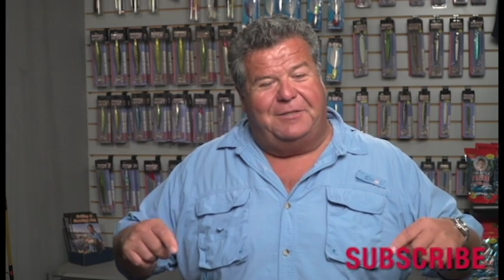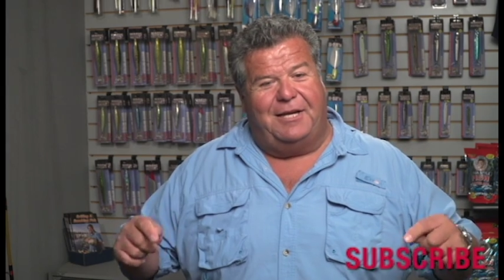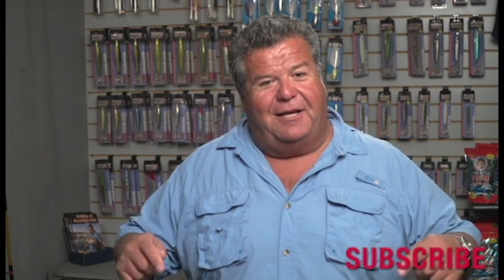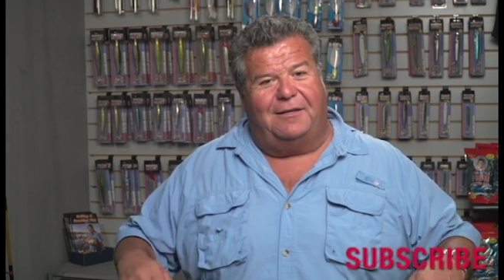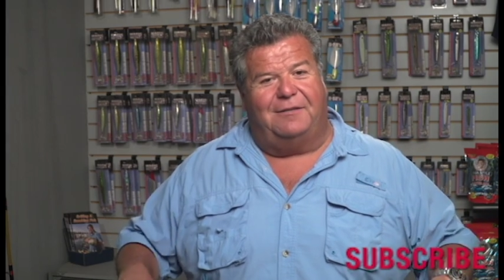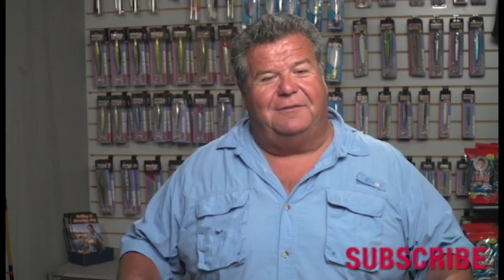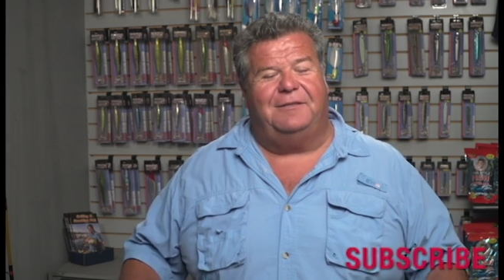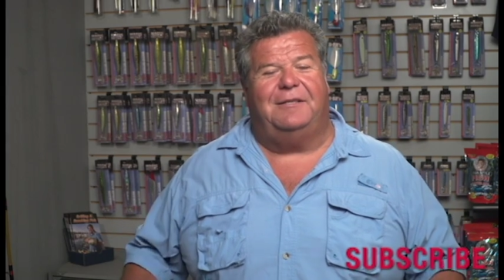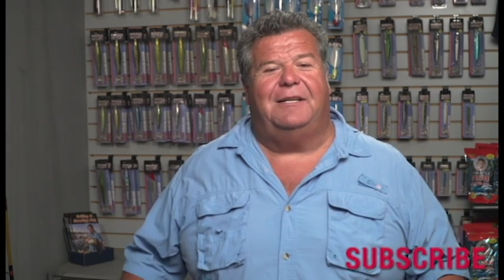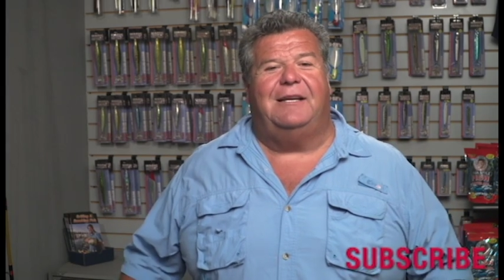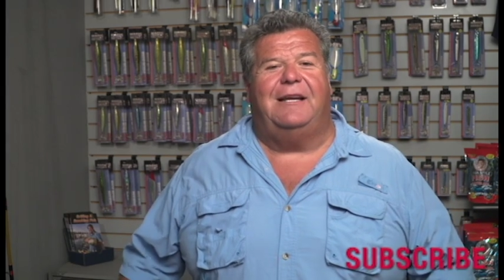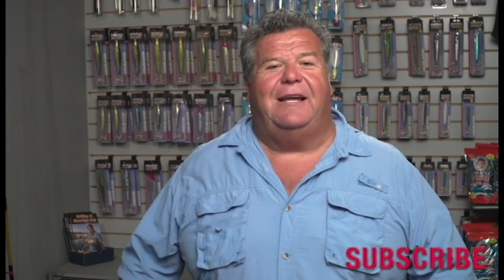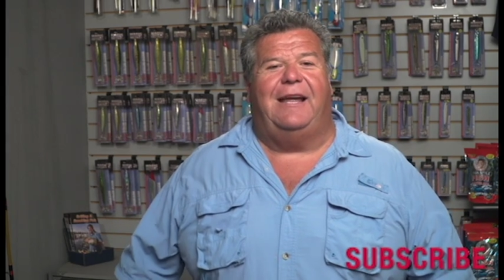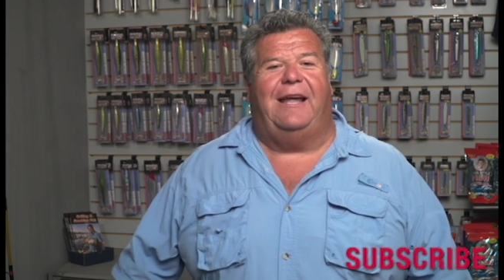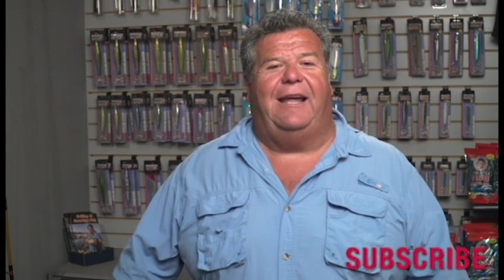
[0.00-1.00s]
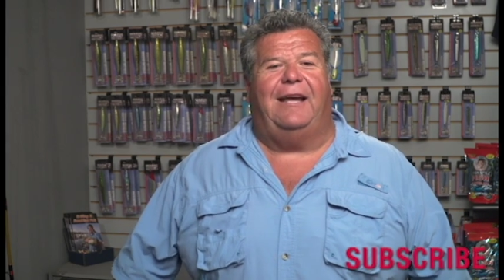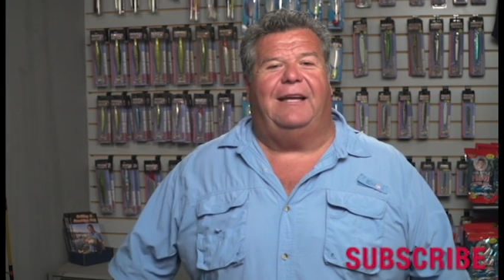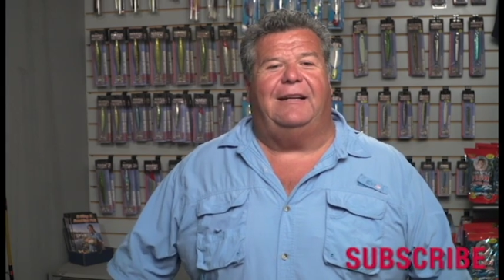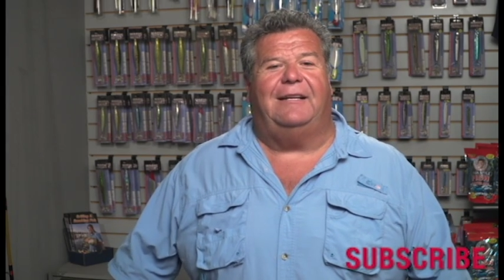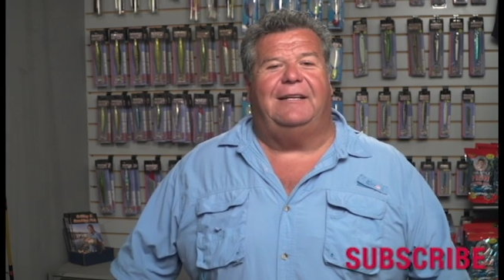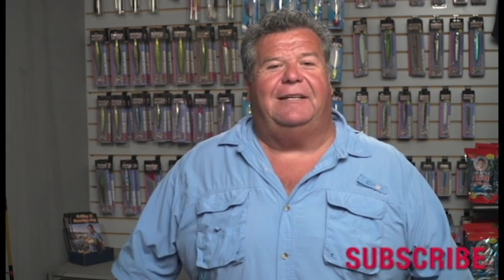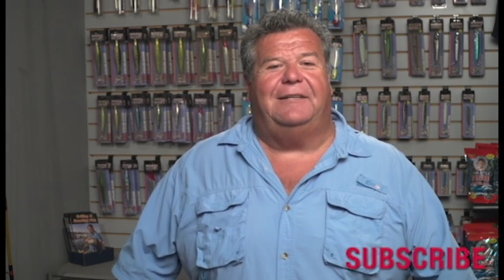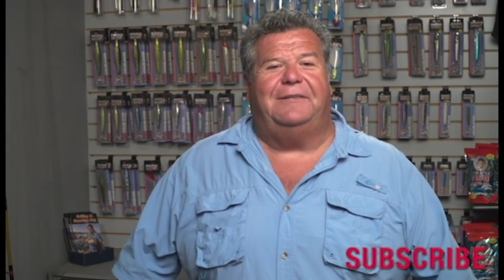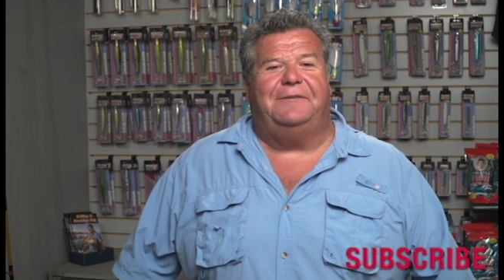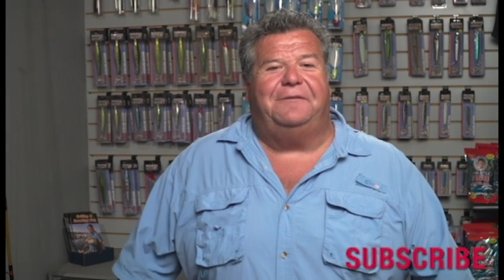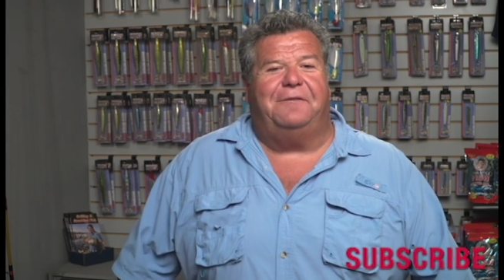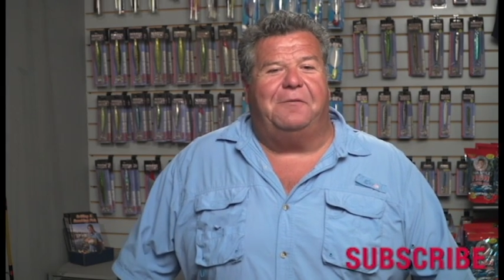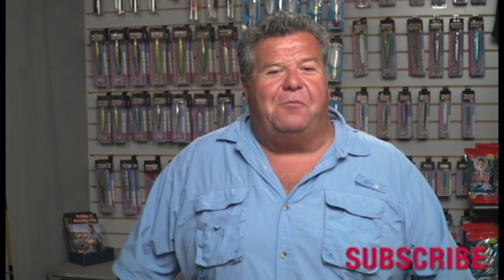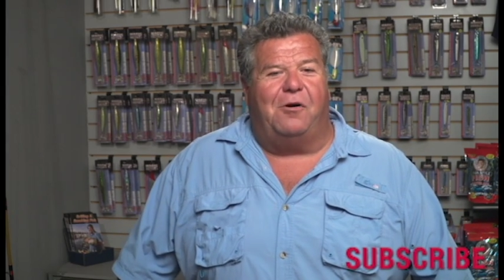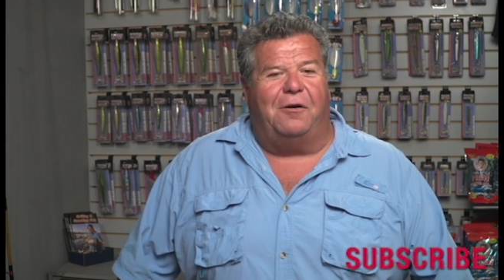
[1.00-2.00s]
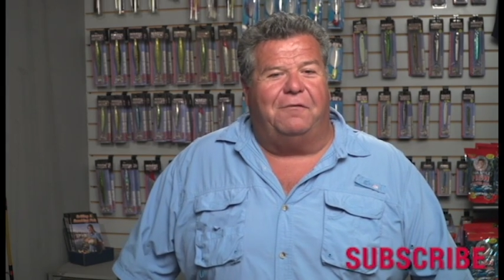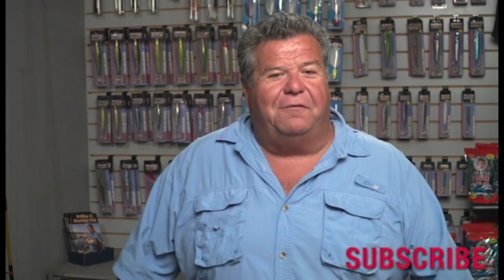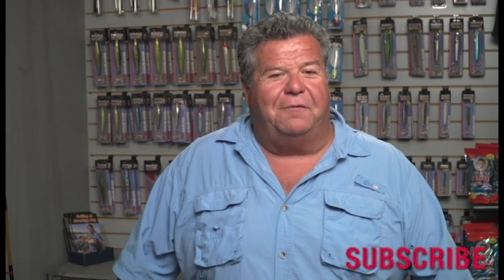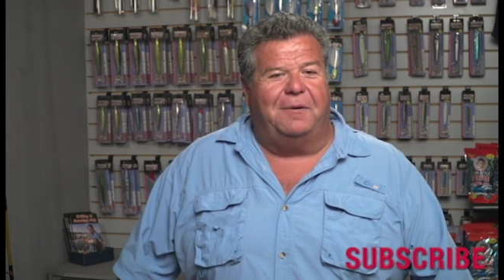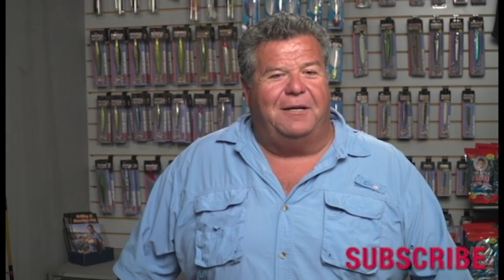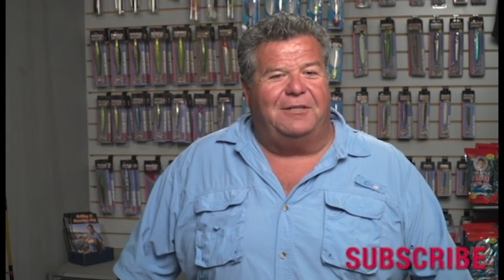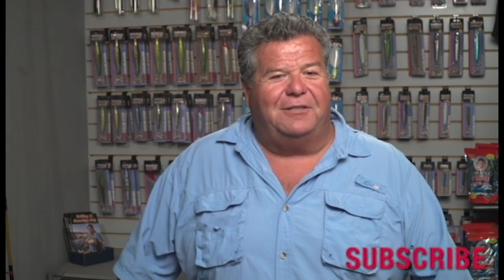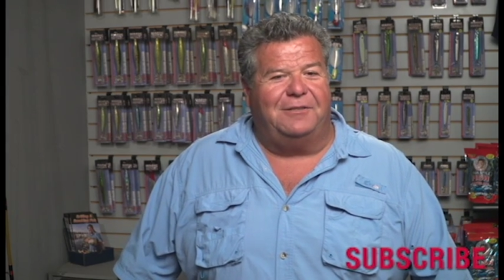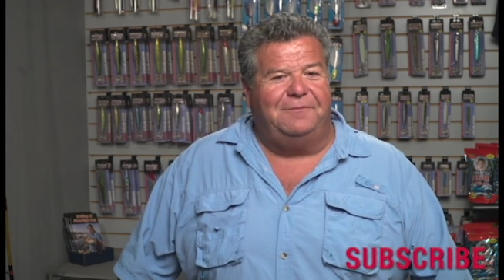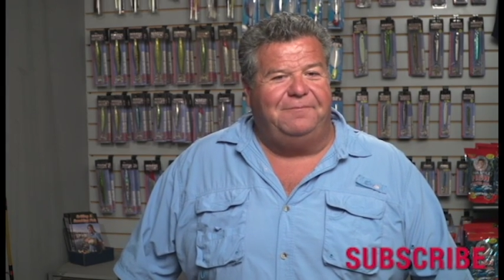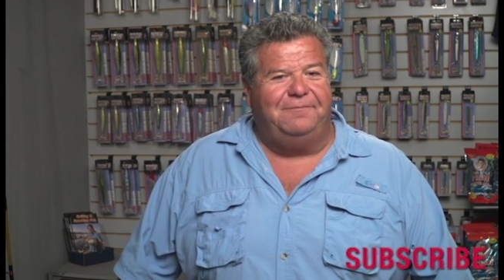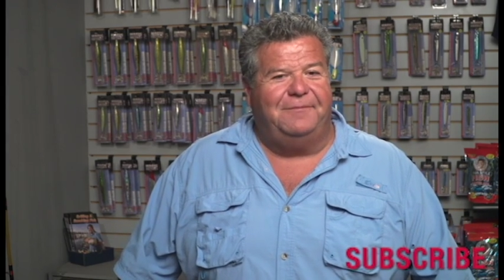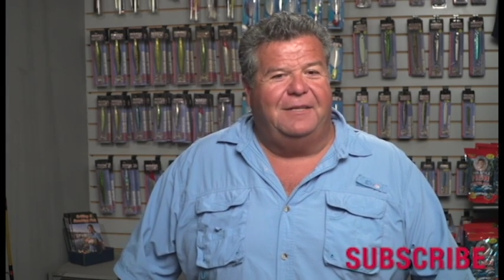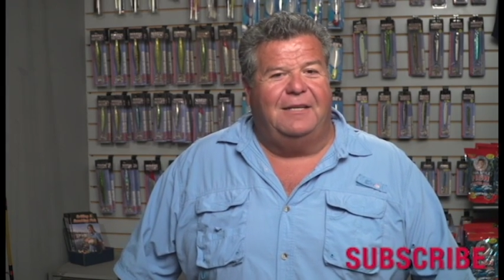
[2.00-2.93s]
channel. And for more information,